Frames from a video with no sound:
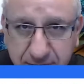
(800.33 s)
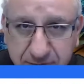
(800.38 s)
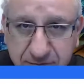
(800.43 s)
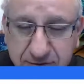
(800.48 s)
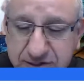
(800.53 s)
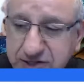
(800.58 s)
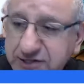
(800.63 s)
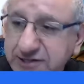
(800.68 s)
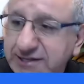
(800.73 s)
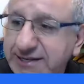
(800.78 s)

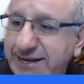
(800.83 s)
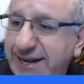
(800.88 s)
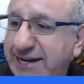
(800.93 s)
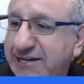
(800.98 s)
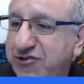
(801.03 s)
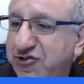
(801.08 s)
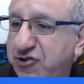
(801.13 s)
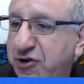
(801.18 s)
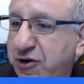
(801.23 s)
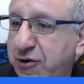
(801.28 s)
which is
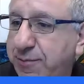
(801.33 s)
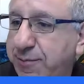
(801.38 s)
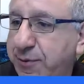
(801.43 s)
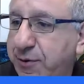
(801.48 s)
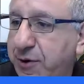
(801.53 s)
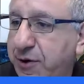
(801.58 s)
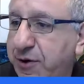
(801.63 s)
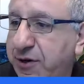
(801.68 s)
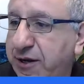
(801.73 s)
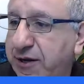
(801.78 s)
natural
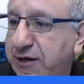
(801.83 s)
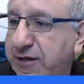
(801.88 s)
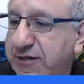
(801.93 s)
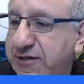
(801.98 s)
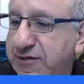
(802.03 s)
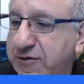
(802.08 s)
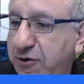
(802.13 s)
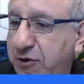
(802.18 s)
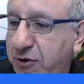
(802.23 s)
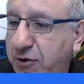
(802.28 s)
product.
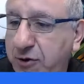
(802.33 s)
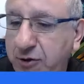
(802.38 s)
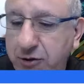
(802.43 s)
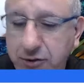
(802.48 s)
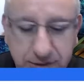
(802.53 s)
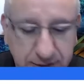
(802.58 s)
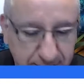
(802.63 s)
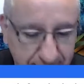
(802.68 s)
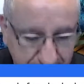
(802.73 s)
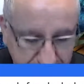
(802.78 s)
It's
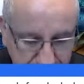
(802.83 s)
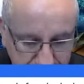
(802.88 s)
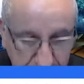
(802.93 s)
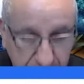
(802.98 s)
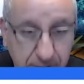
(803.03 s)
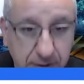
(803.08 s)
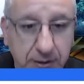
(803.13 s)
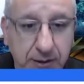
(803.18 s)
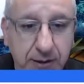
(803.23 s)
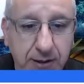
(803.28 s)
called,
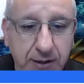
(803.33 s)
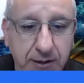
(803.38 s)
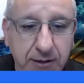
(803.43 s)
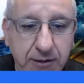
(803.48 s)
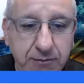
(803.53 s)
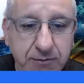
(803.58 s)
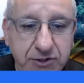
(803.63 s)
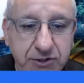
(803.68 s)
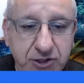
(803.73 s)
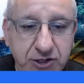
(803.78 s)
let
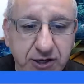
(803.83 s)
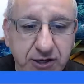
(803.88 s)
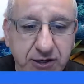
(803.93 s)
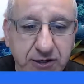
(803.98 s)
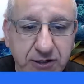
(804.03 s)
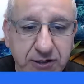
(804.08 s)
me share